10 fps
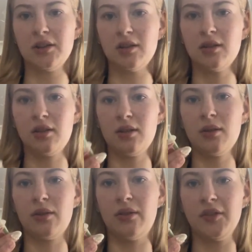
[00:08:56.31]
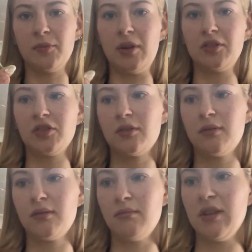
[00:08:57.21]
to this much
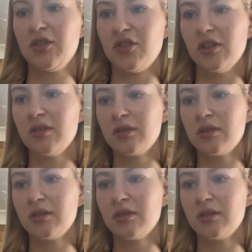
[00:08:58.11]
mixture.